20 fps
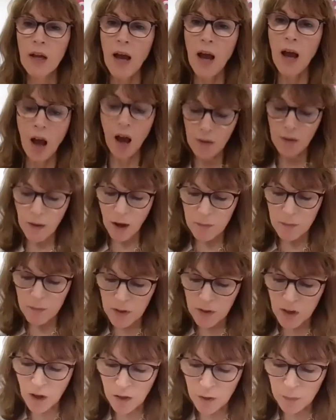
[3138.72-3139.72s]

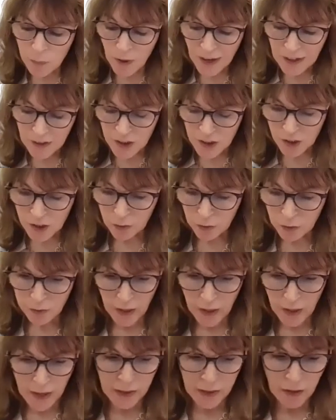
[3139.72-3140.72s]
Another practical
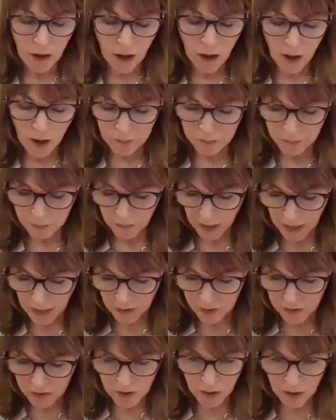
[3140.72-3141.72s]
thing,
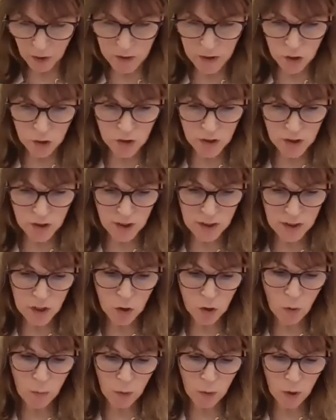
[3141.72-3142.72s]
Alison, I was interested in
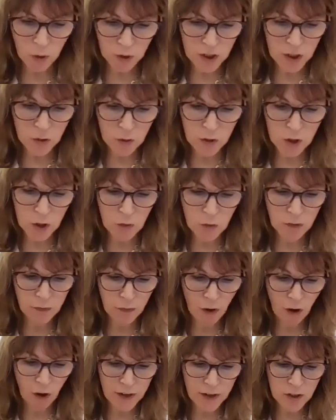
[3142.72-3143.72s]
your book. You
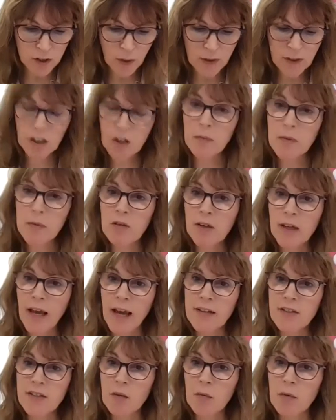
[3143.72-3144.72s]
advise, when
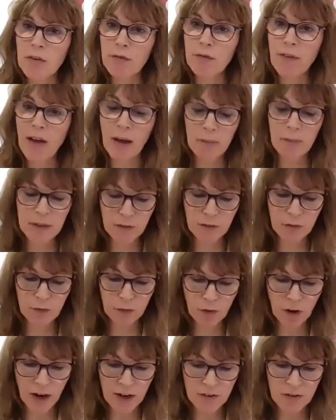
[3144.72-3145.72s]
communicating with family and
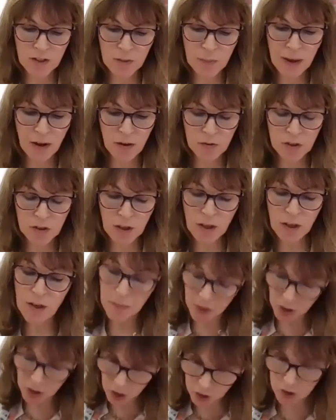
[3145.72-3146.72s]
friends about an
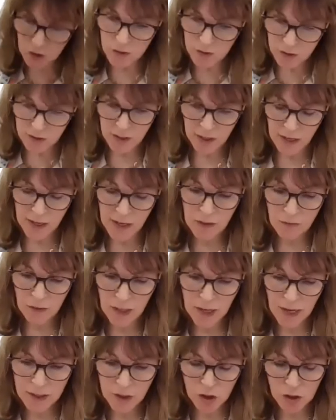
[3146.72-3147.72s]
emergency in
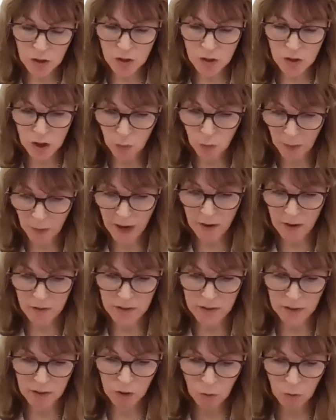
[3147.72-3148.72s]
relation to your
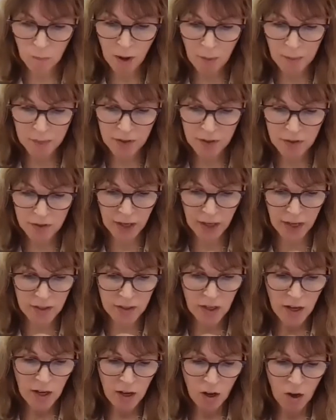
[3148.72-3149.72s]
parents, your mum in this case,
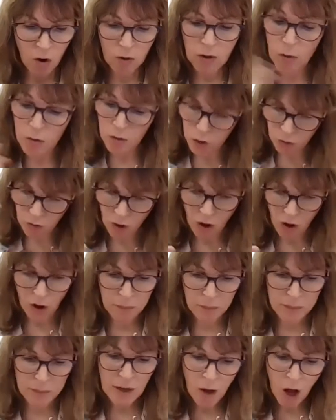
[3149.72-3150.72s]
well, no, it was your
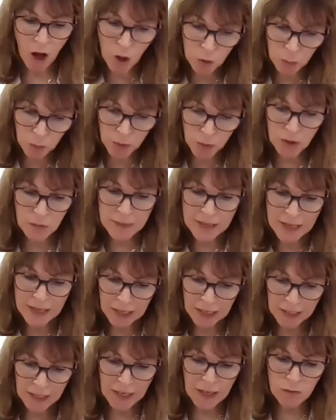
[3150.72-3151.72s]
aunt, be open, be
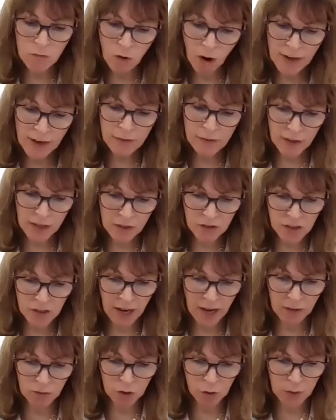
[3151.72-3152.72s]
clear, write things
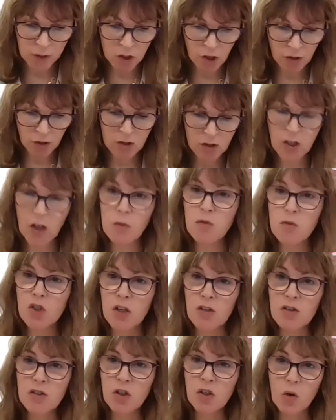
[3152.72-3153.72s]
down to each other. Don't
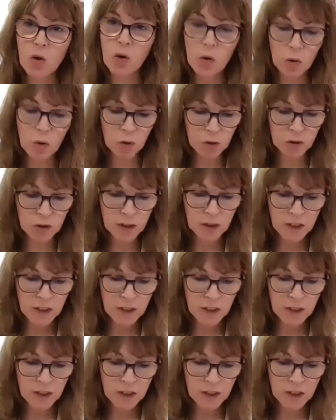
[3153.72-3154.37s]
just call.